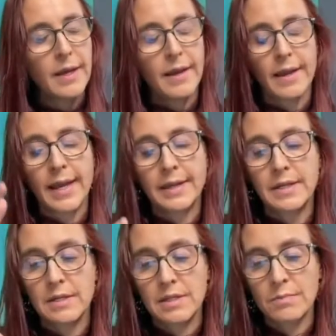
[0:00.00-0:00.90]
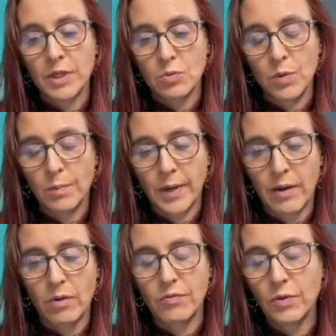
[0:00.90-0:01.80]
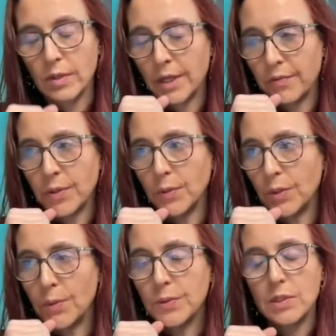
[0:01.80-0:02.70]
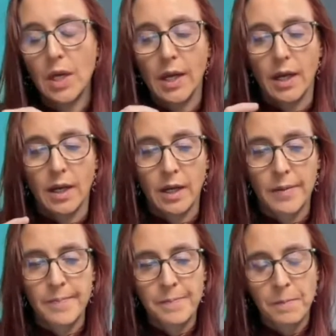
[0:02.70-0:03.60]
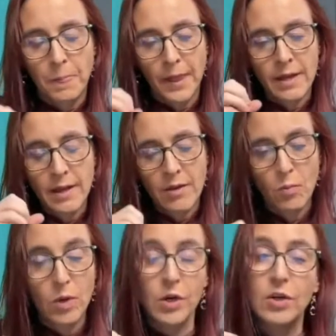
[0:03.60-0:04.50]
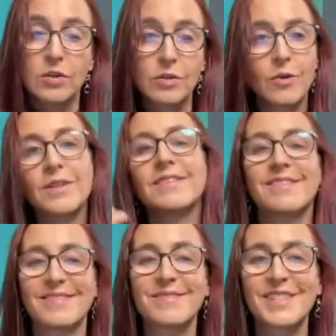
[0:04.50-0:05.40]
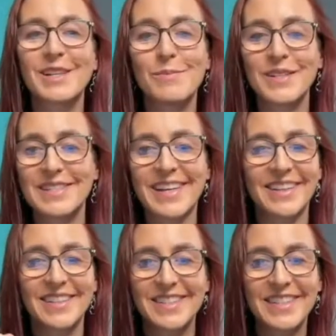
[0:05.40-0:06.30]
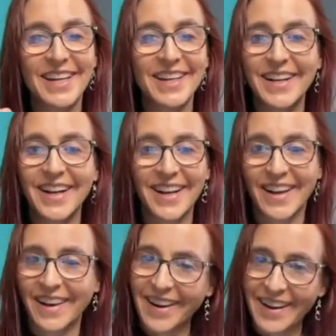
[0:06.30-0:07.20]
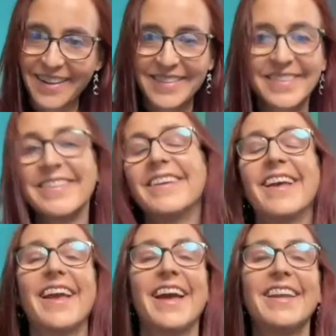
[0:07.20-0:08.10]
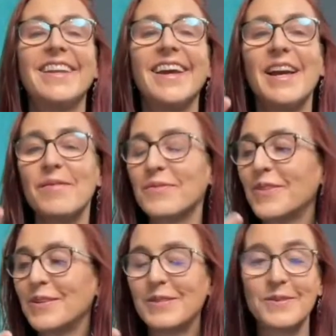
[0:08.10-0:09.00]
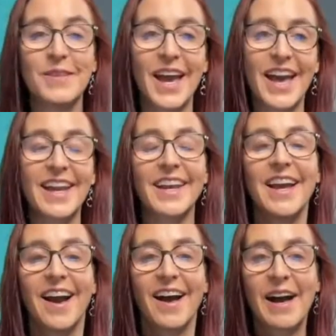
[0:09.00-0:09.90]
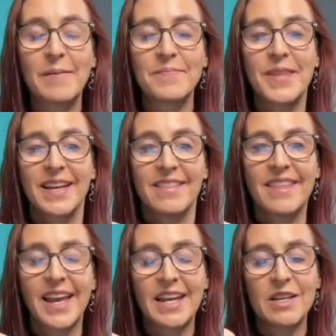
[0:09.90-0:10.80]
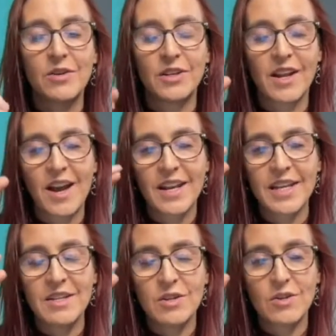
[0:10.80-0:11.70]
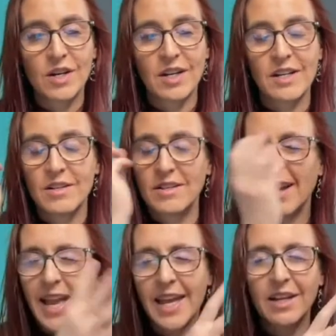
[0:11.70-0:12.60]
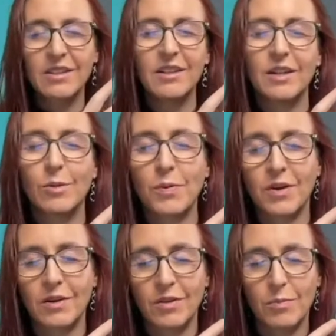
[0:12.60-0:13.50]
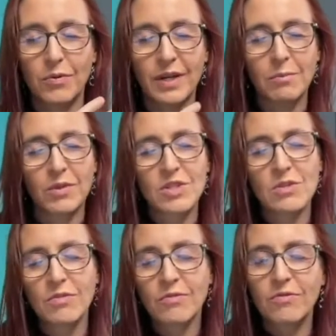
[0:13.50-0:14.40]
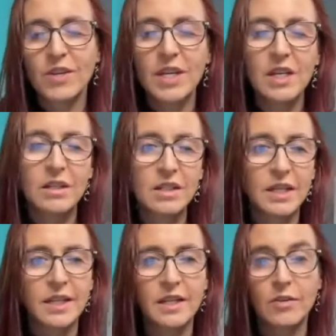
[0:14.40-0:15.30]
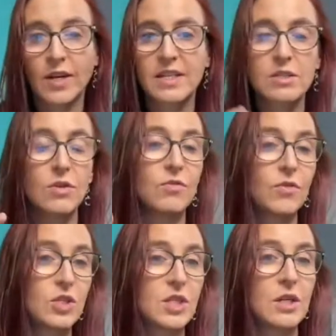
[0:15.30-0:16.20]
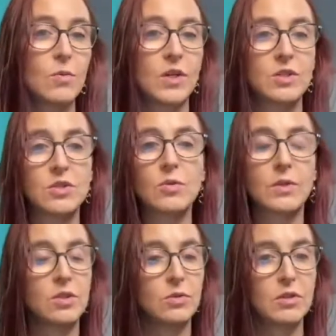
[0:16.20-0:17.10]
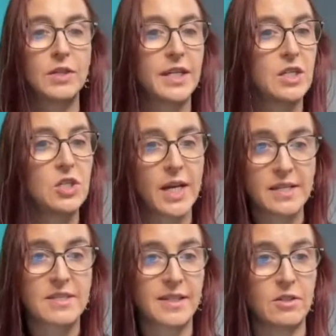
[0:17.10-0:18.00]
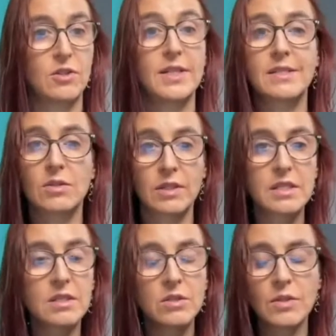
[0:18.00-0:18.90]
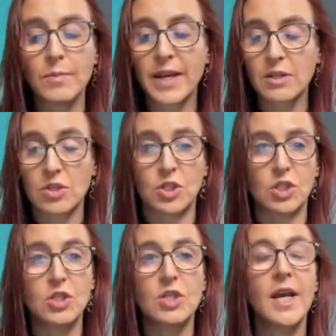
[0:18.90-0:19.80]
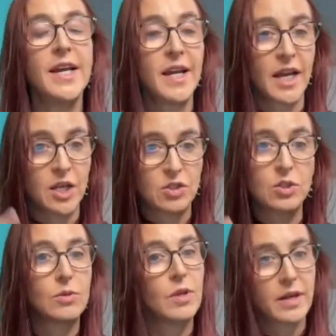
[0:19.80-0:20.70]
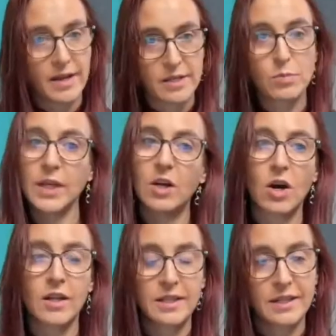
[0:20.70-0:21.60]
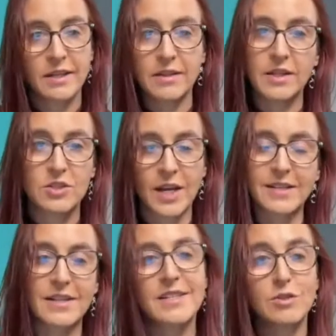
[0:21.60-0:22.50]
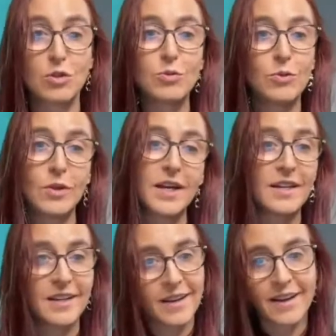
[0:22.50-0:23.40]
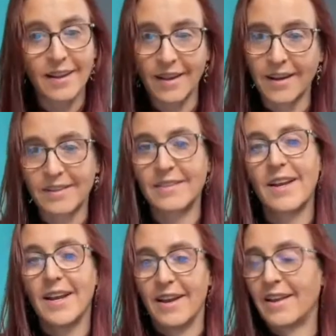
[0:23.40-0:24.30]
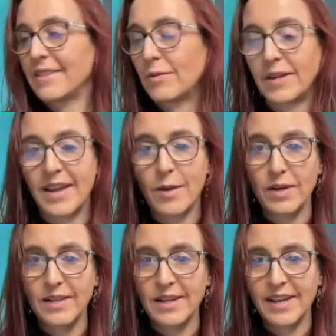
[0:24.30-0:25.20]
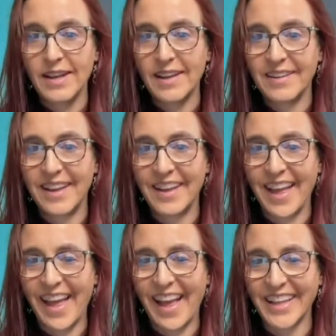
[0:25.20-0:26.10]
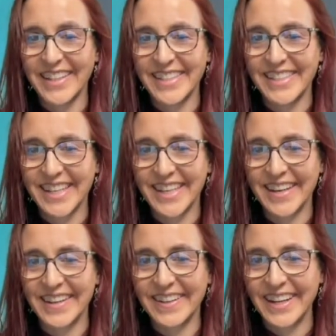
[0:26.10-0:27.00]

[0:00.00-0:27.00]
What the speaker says: and it is much more powerful if you use a word or syllables like the ding-a-la. And if you do that, then you're not in your analytical part of the brain, but you're feeling it, right? So the first thing you want to do when you learn any jazz standard is to listen to the masters and do the, as we call it in the jazz class, do the ding-a-las. And the way, hey Willie, good to see you,